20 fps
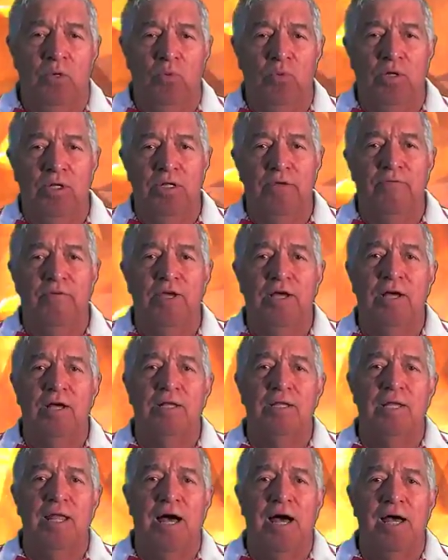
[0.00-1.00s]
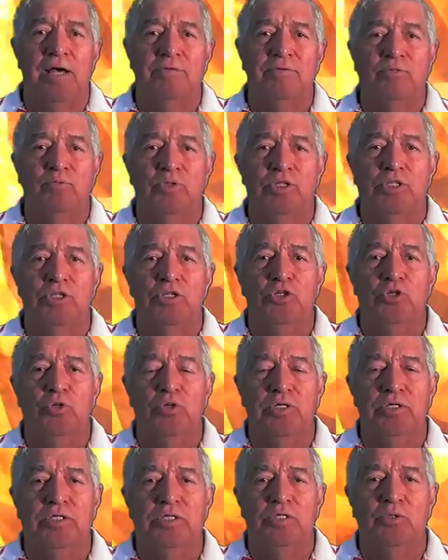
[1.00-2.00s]
We're living our lives with the
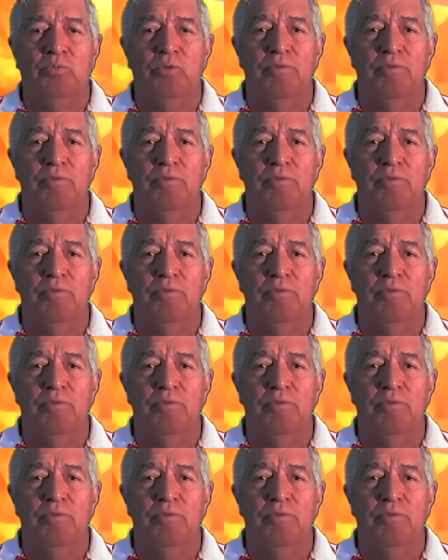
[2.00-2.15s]
choices